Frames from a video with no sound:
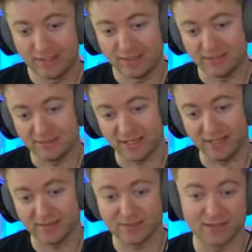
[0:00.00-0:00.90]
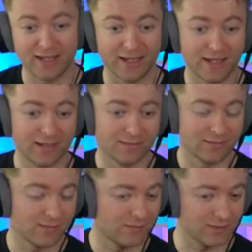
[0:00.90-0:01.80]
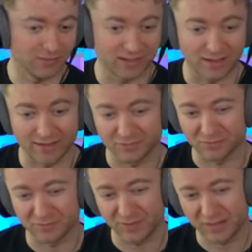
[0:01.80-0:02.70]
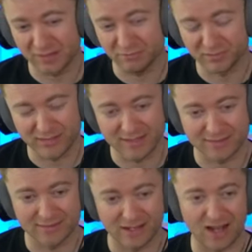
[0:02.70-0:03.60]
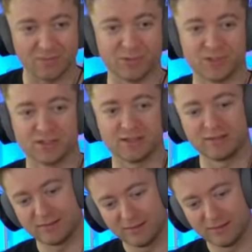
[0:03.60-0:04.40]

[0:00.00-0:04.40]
He takes, and to me, I have a very pleasant option.